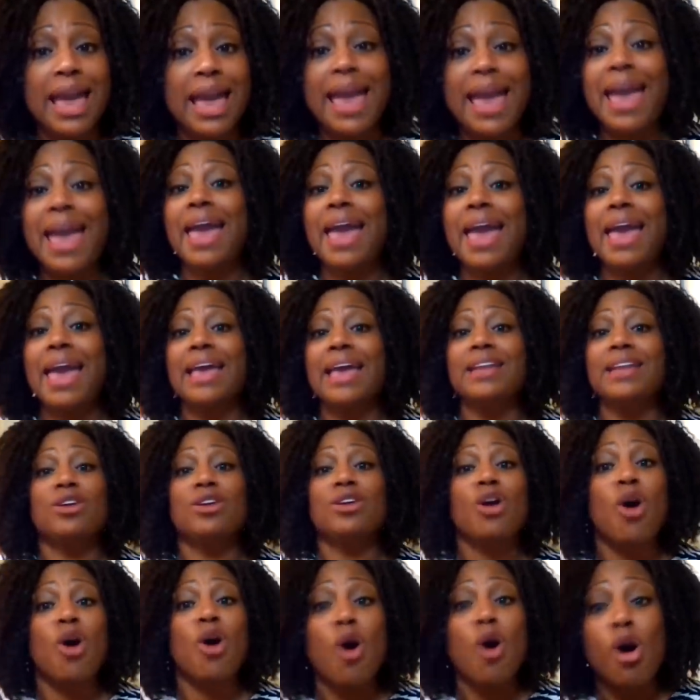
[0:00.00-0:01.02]

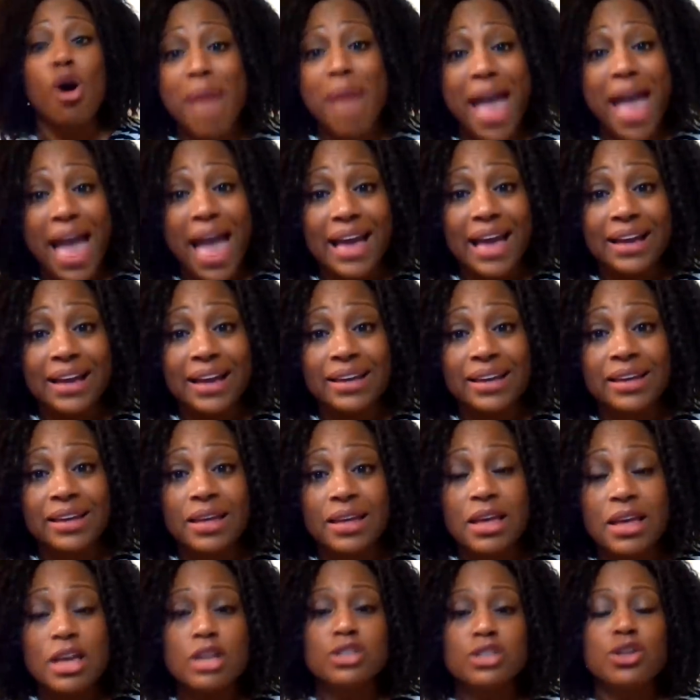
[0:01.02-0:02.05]
and call back.
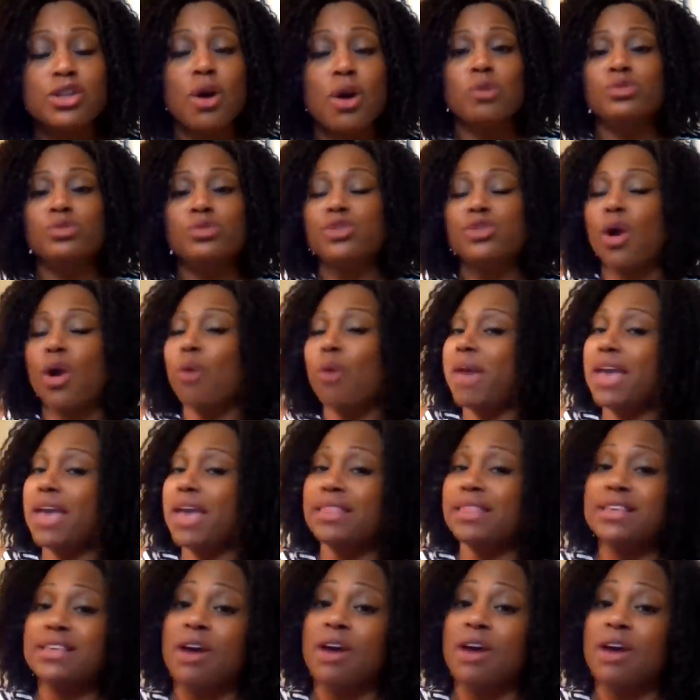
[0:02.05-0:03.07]
So don't
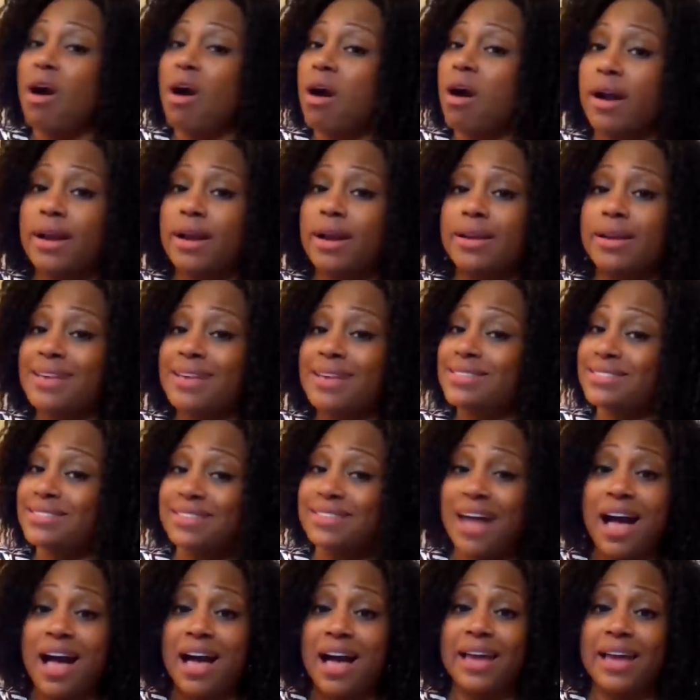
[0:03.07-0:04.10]
make this hard. It's
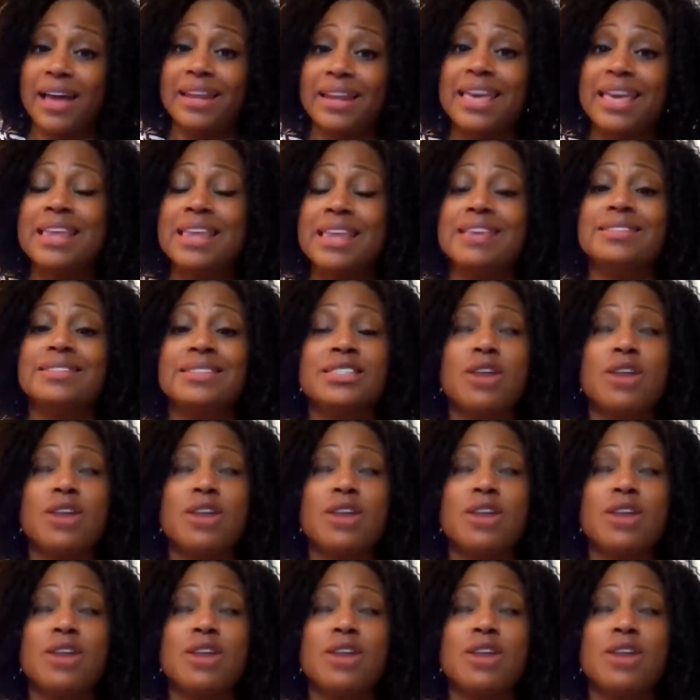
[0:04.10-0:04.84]
not. It is